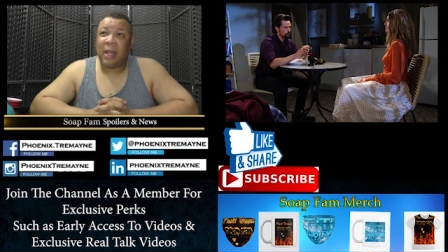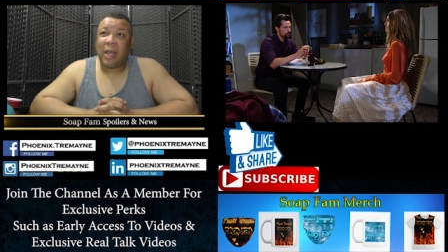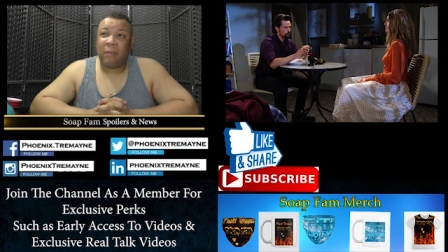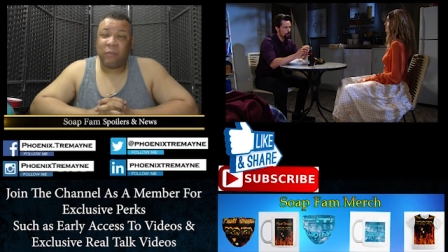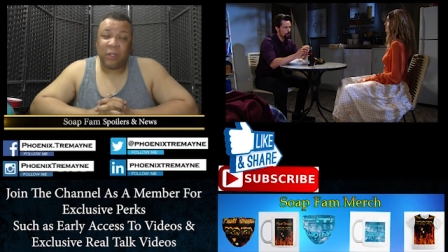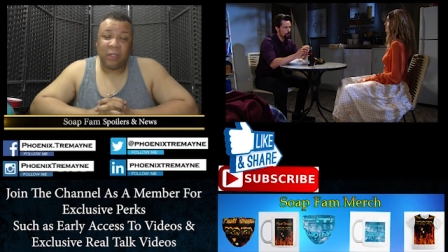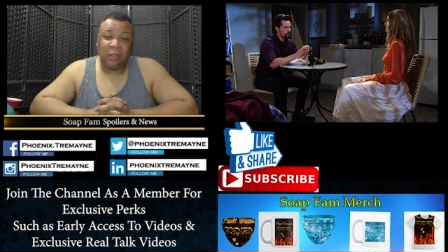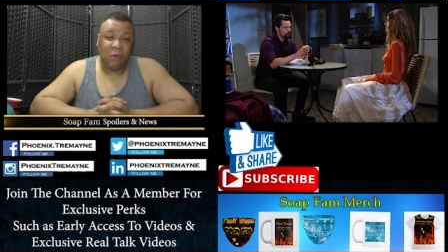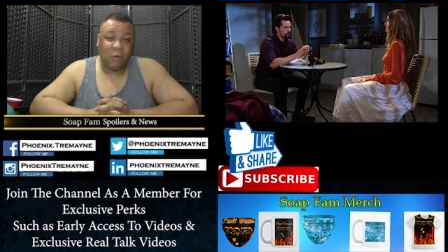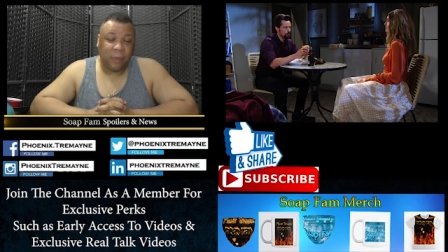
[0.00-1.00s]
I'm really
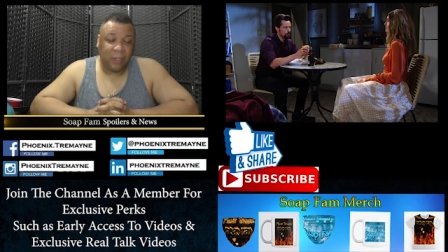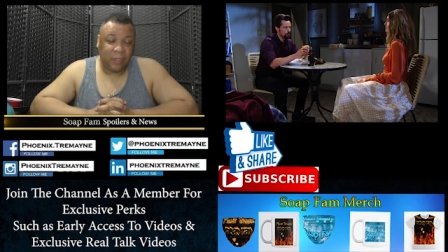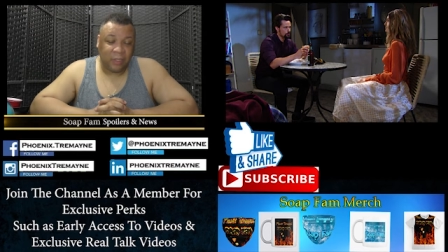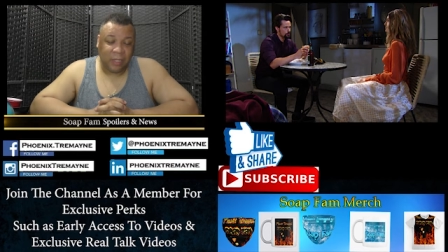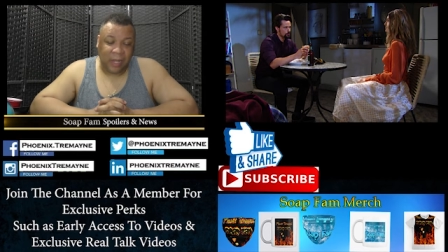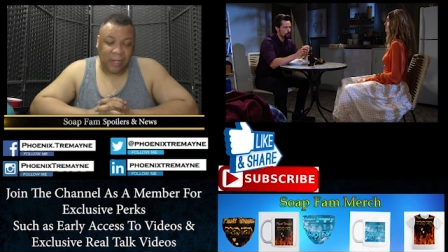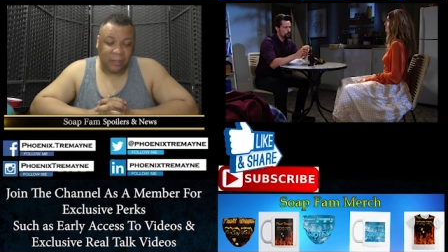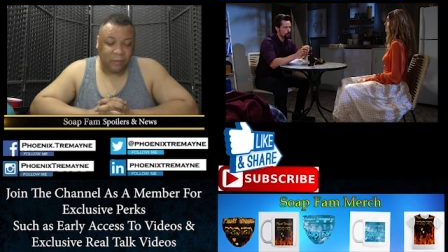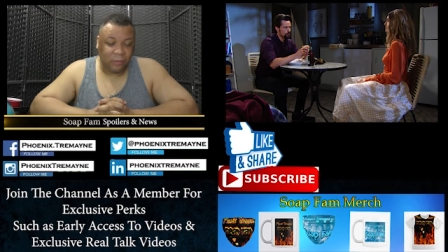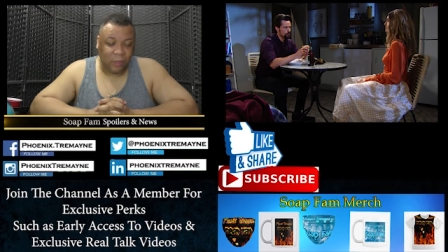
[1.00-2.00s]
hoping it's not
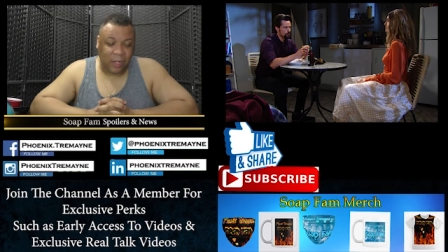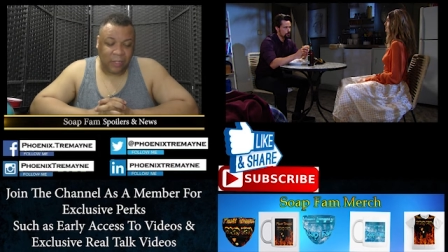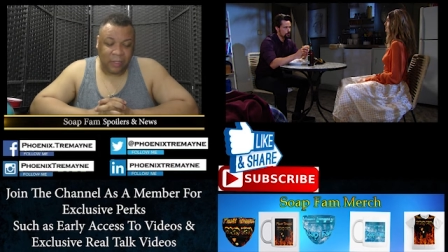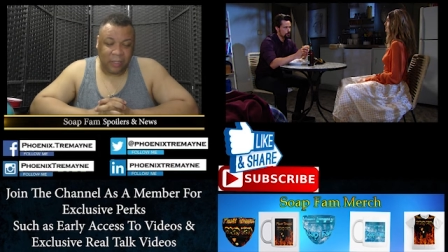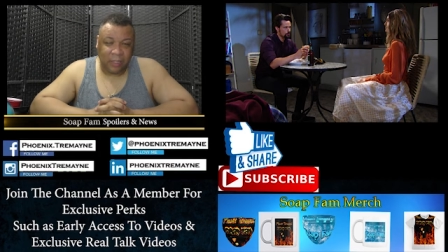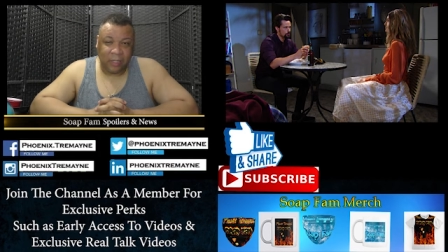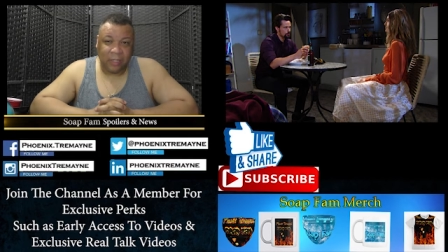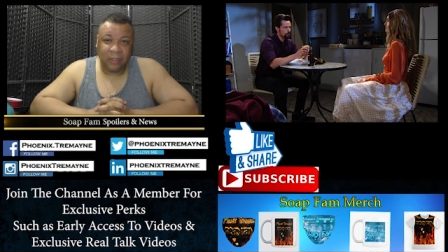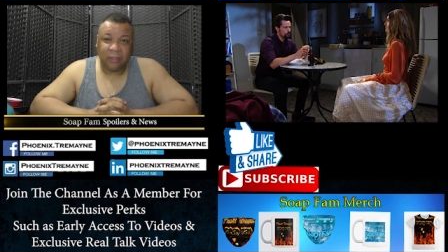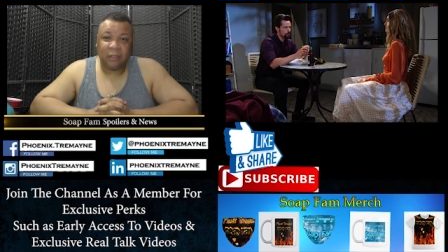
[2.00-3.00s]
what I think it
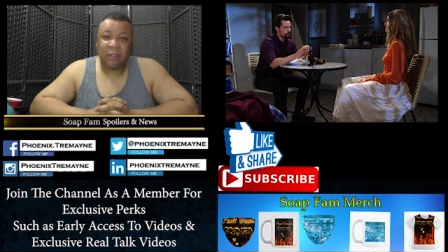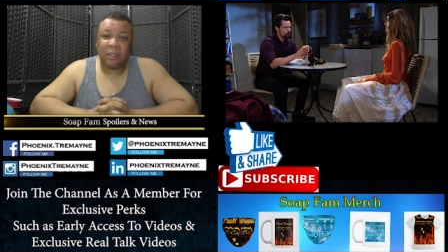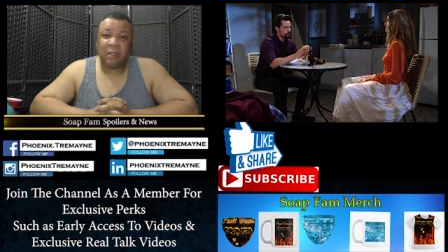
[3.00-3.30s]
is.